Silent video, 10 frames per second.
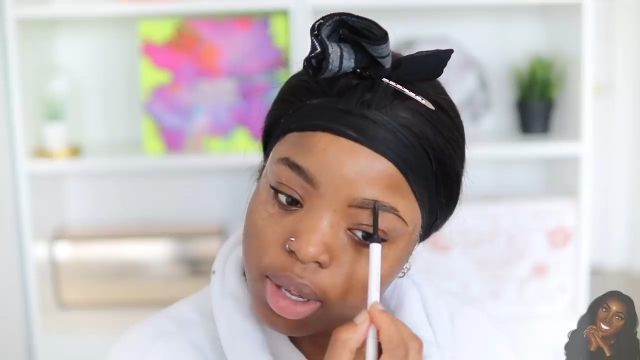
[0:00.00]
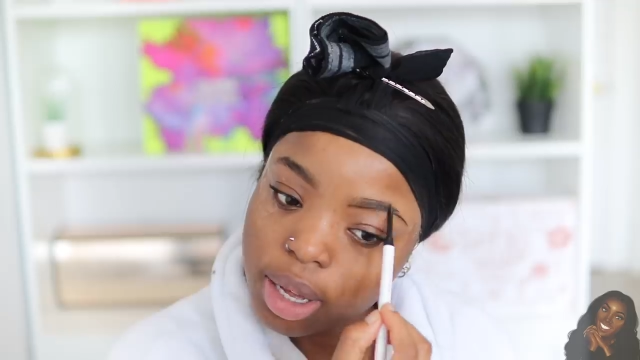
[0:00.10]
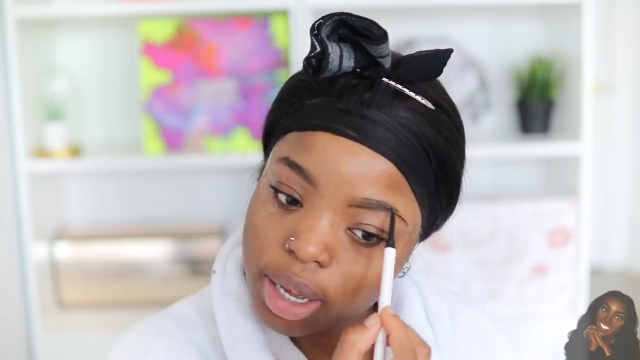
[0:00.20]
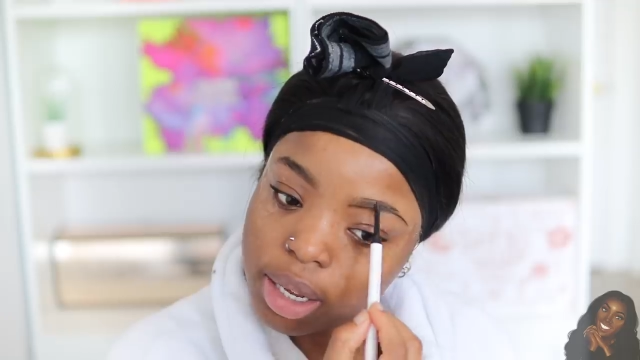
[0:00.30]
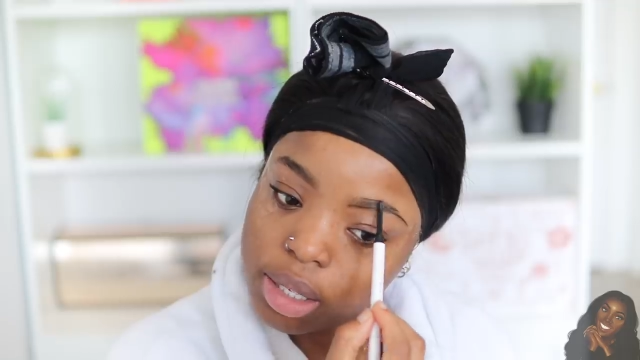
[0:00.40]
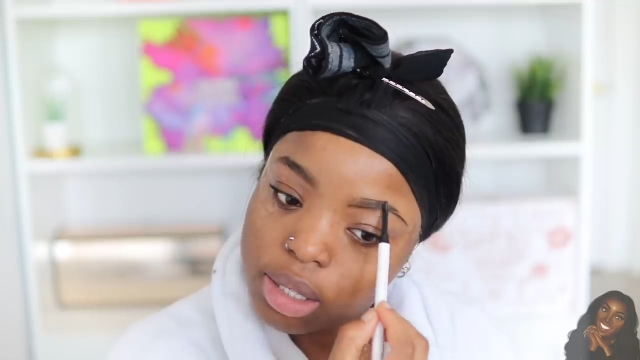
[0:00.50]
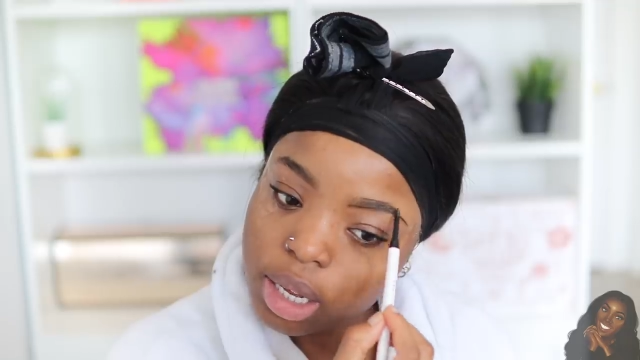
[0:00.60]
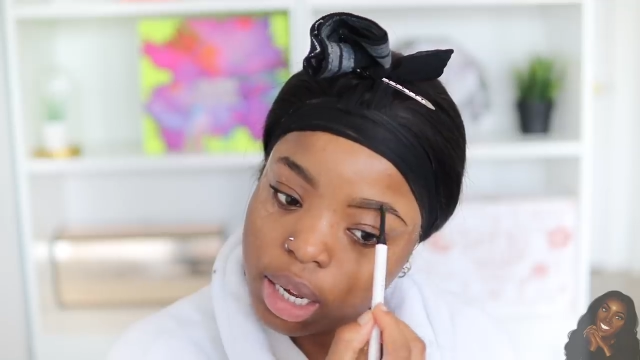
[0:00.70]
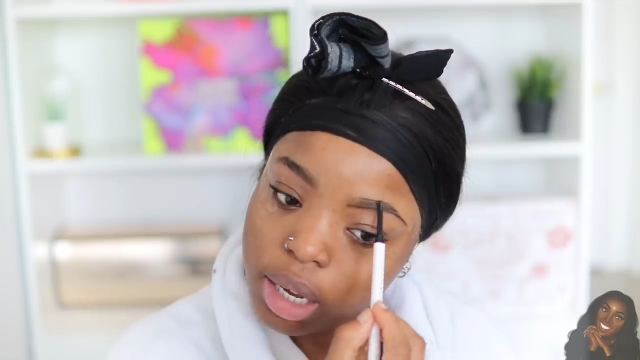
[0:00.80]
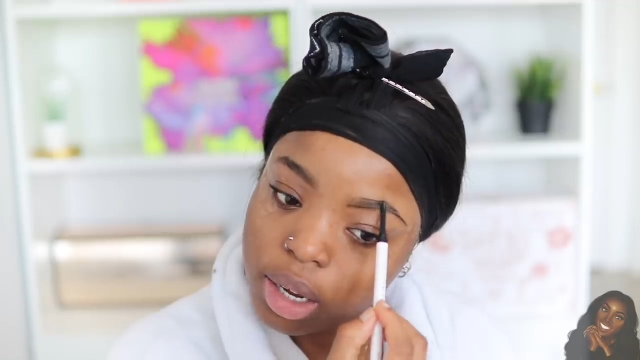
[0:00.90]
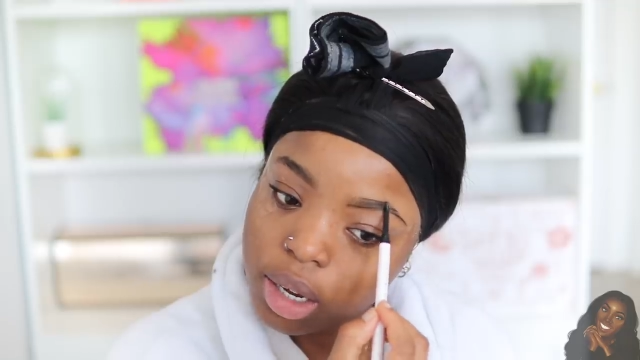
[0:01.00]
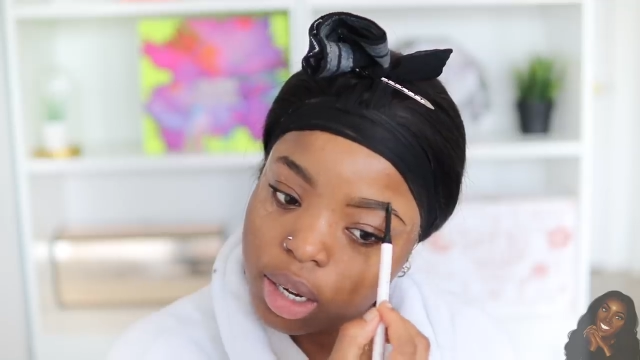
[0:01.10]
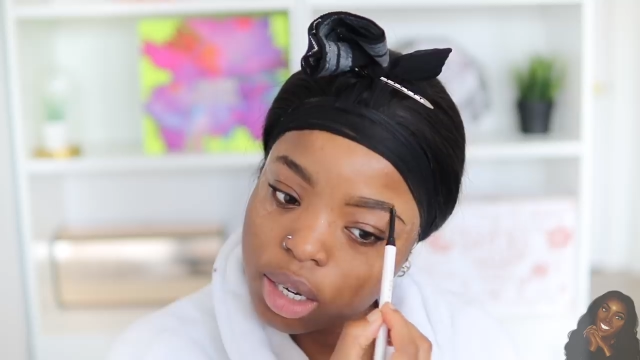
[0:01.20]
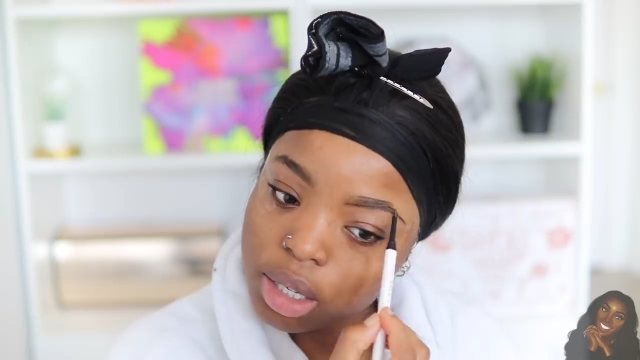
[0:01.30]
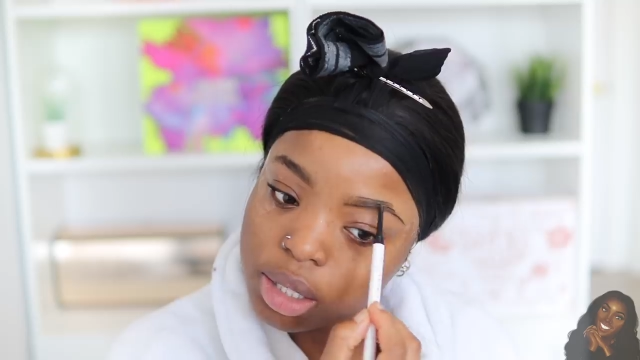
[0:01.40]
Guys, I
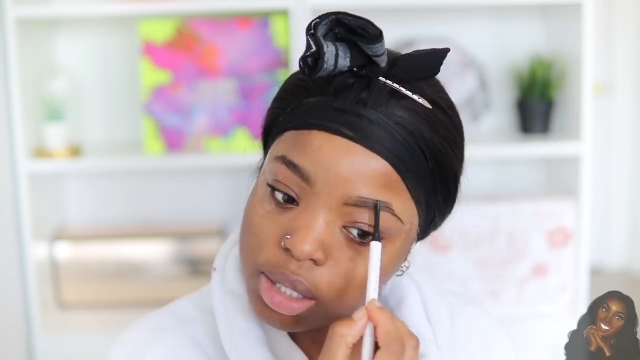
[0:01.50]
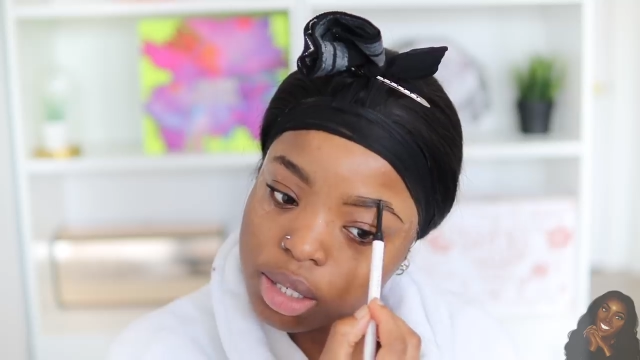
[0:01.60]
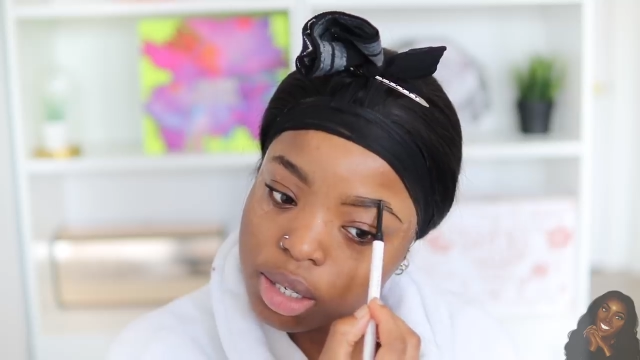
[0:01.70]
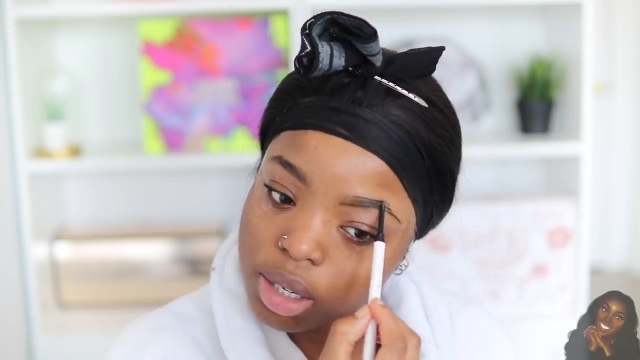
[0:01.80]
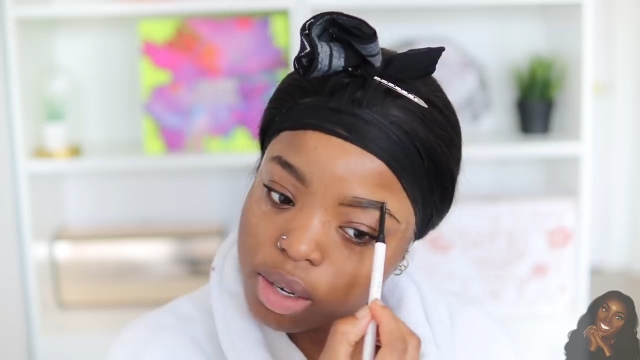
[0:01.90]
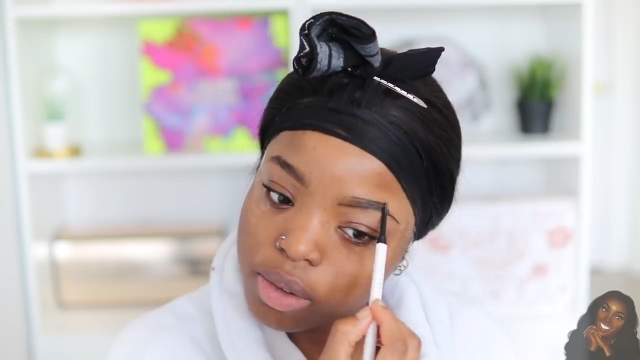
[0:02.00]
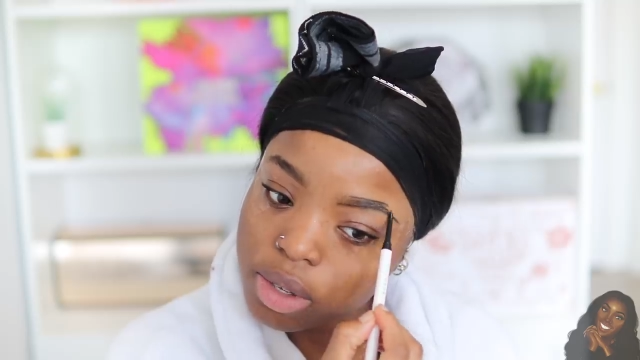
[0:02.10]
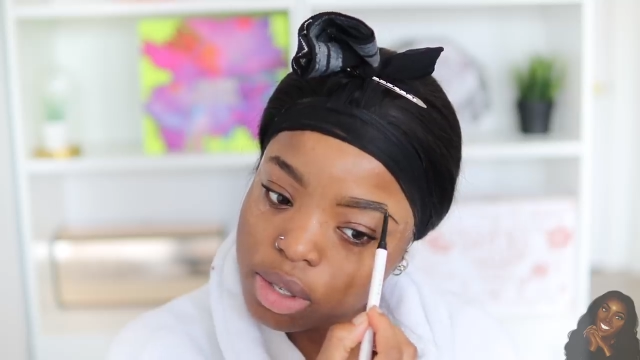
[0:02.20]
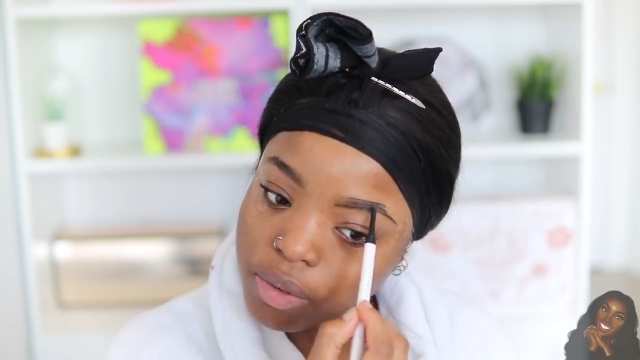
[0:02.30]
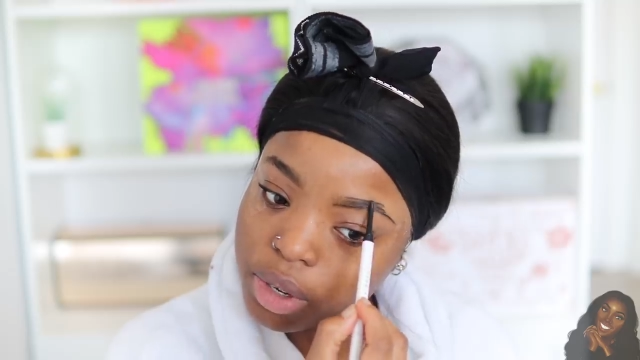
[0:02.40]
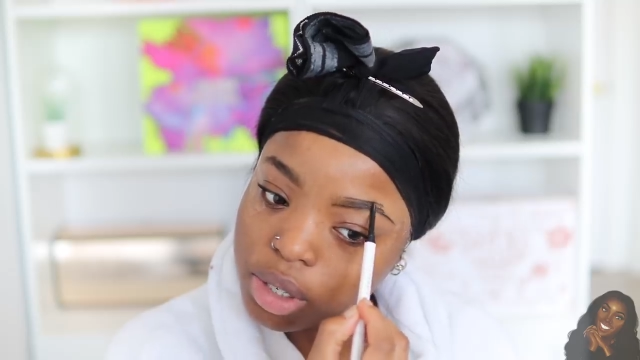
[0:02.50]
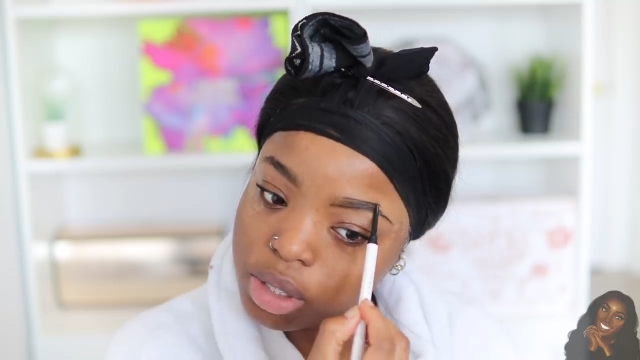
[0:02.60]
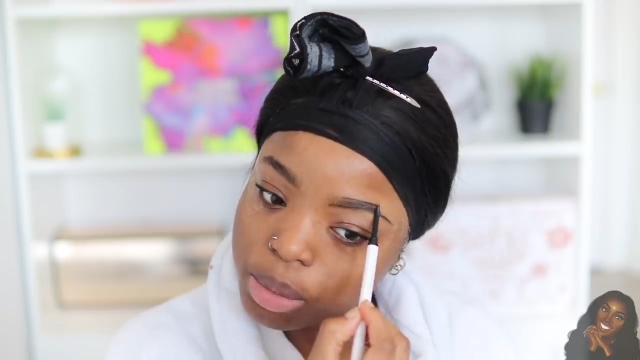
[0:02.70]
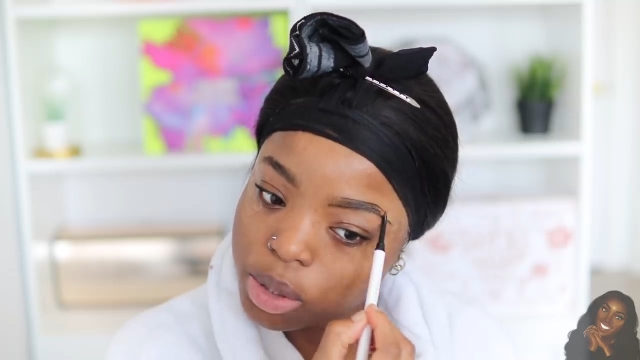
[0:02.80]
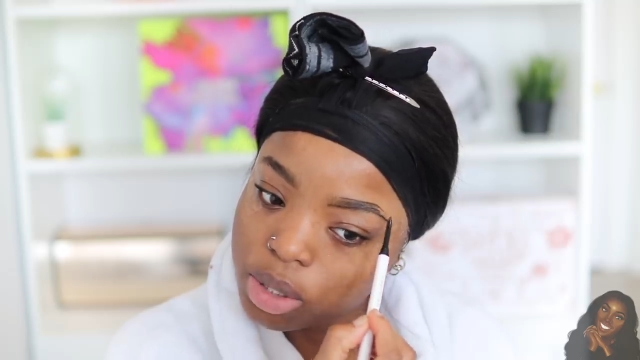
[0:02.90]
honestly love this
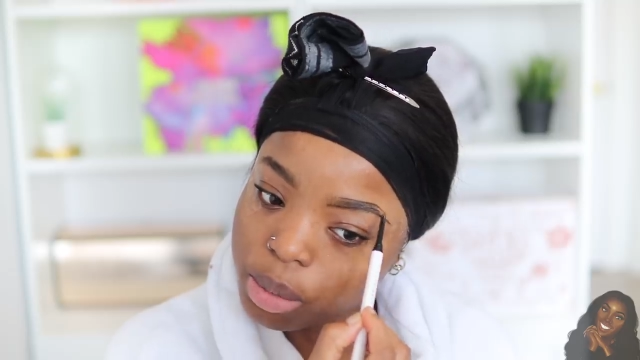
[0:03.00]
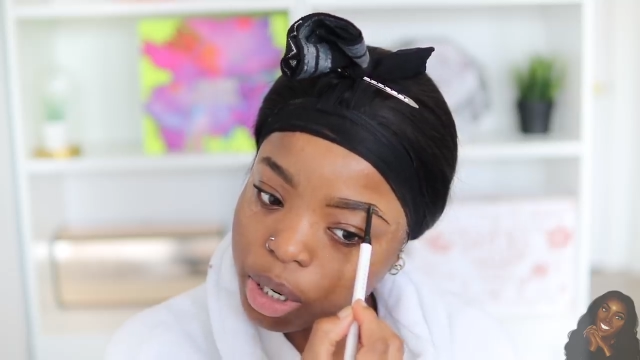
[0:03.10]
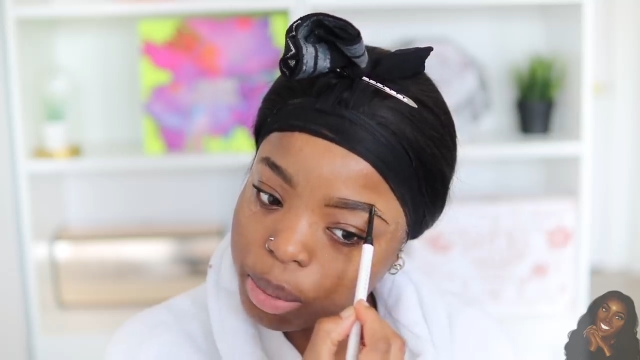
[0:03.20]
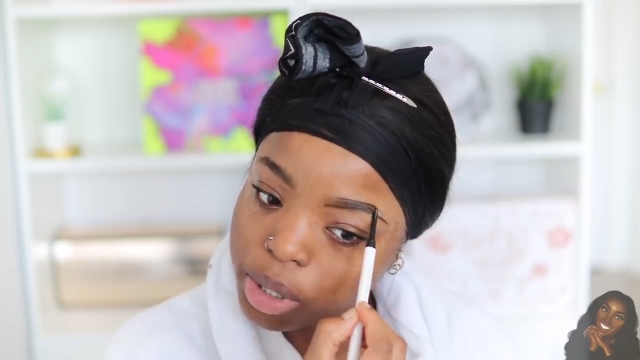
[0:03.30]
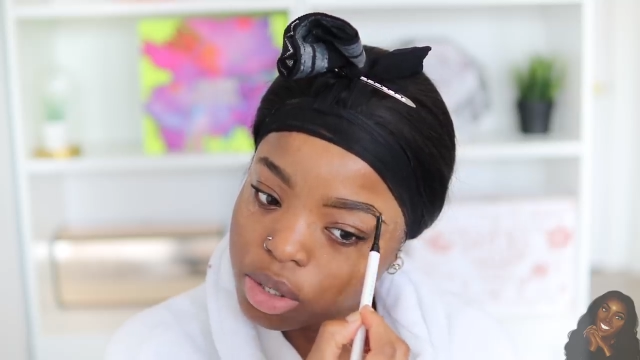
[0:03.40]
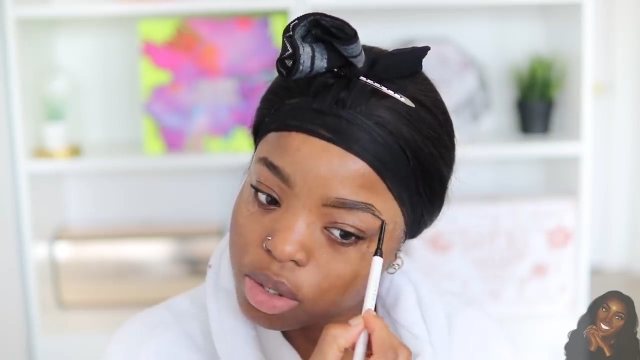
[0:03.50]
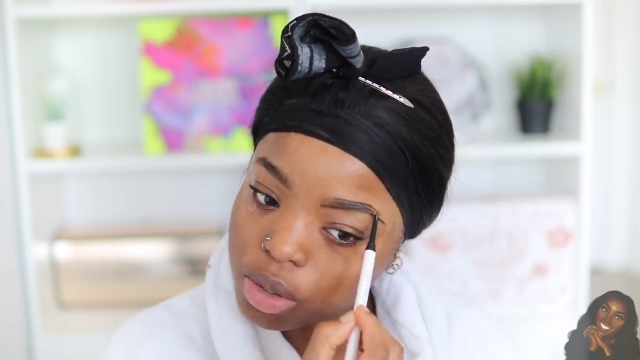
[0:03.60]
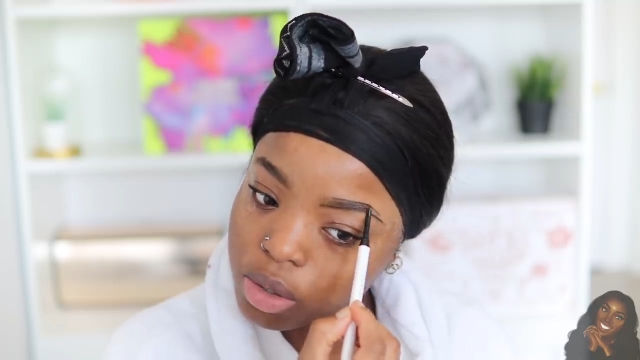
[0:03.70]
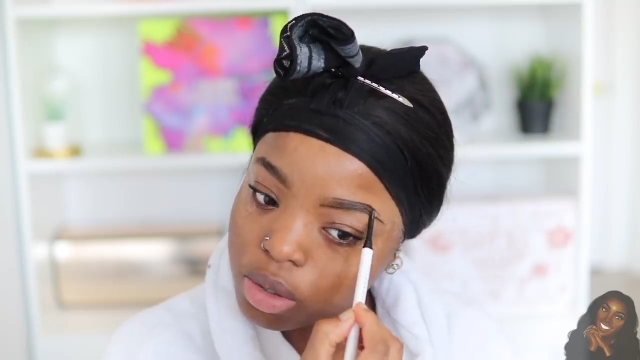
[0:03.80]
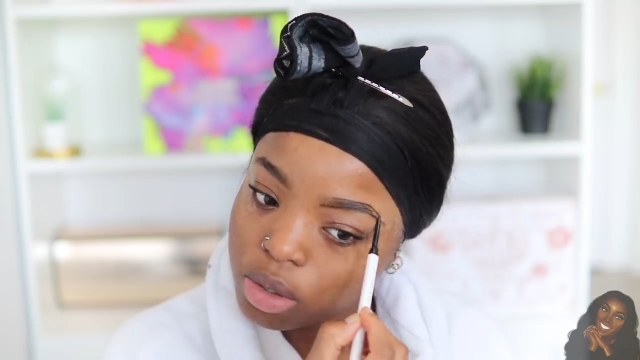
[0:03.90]
Fenty Beauty brow pencil.